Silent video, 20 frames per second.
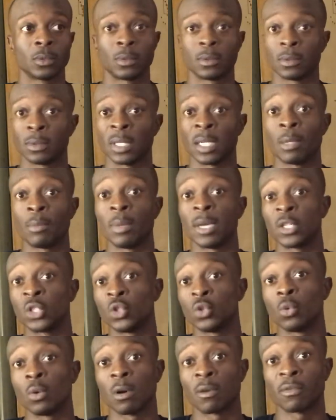that'll mess
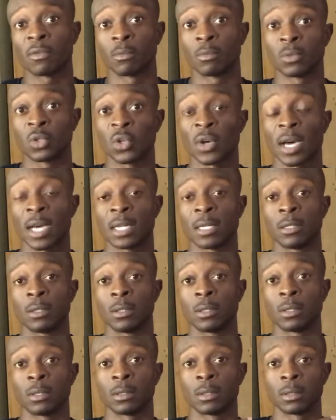you up from trying
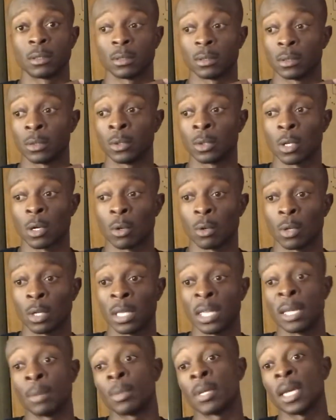to, you know,
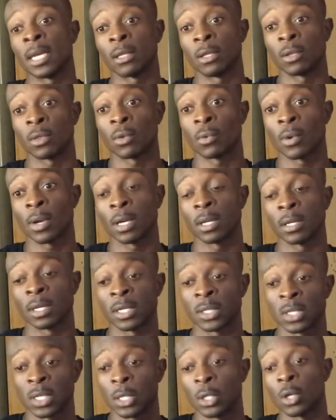eliminate the threat
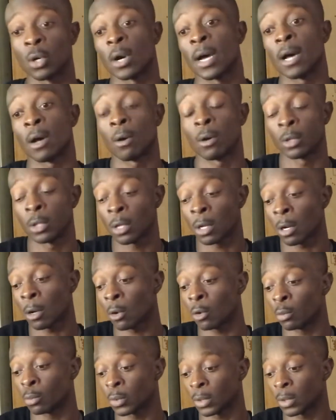that's in your home.